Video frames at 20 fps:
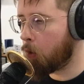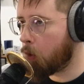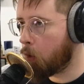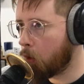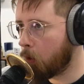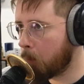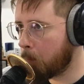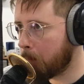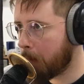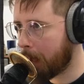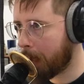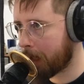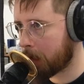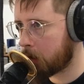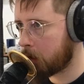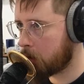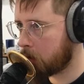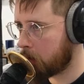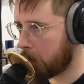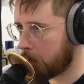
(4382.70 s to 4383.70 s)
all
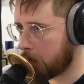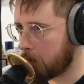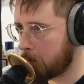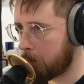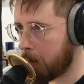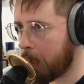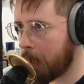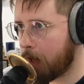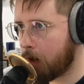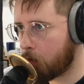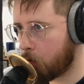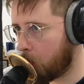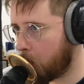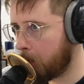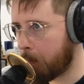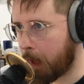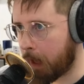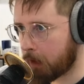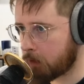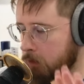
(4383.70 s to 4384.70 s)
Mac, like compare all
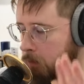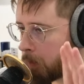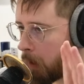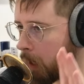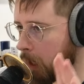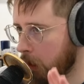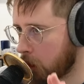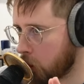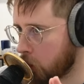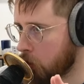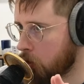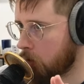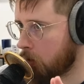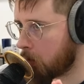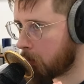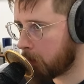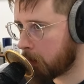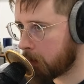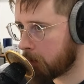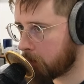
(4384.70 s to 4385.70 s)
Macs page
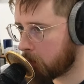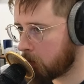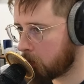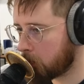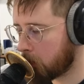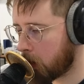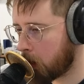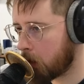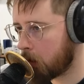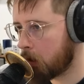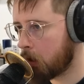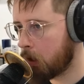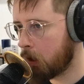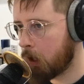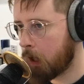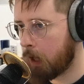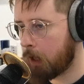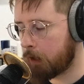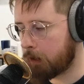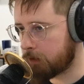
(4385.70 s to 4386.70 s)
or whatever, right?
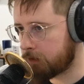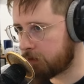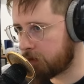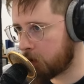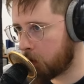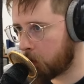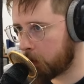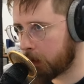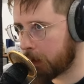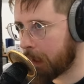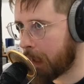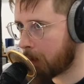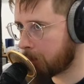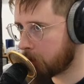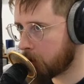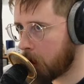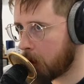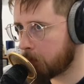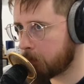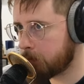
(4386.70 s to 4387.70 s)
And I see all the
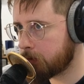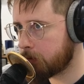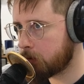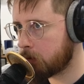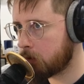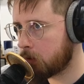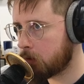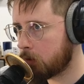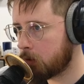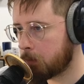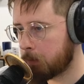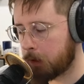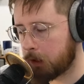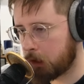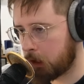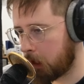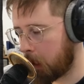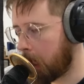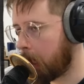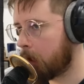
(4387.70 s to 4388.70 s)
laptops. I'm like,
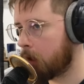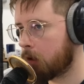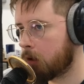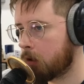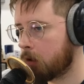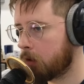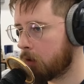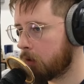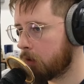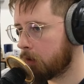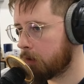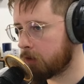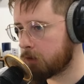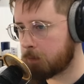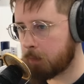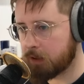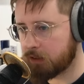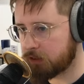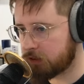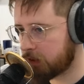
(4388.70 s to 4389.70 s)
yeah,
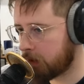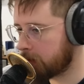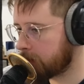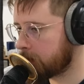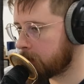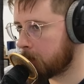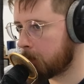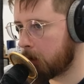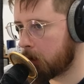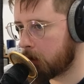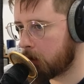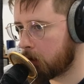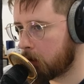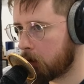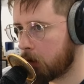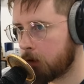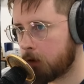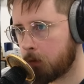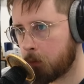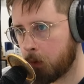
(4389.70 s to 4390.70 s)
this makes sense to me
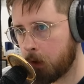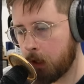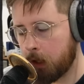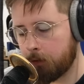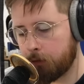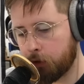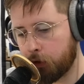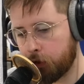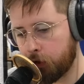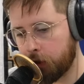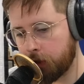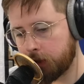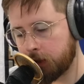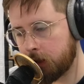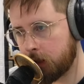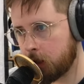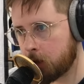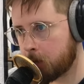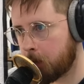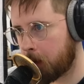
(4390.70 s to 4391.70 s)
that we have a
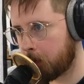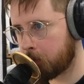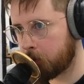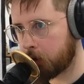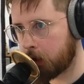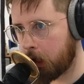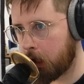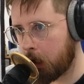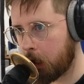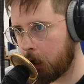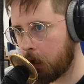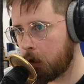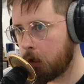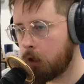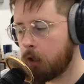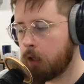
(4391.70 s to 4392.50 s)
13 inch MacBook right. Air